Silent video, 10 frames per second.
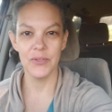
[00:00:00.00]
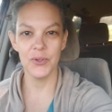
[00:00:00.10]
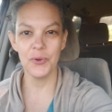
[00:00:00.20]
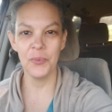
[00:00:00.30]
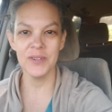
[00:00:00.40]

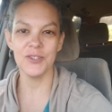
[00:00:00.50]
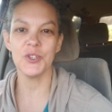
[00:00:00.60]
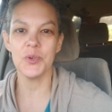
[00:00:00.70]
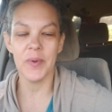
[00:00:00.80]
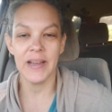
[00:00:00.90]
the Lord was
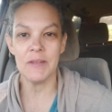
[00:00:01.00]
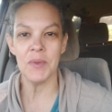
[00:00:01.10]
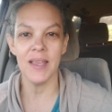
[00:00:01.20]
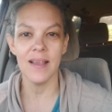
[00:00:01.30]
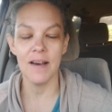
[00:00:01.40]
just reminding
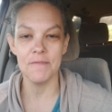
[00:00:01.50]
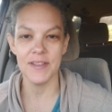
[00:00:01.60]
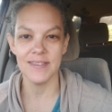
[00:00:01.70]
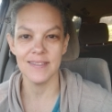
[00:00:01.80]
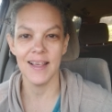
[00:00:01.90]
me of
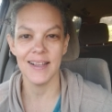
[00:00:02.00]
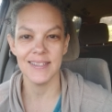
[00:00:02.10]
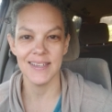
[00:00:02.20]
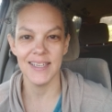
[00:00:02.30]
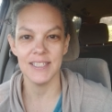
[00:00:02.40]
this
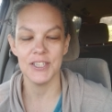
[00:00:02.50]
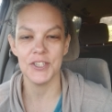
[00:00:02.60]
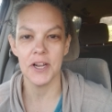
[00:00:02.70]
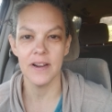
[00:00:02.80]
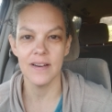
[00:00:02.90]
last night to
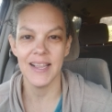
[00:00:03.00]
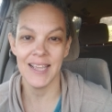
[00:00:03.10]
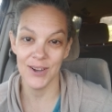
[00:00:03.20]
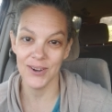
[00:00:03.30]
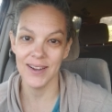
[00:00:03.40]
share
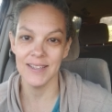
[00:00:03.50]
here.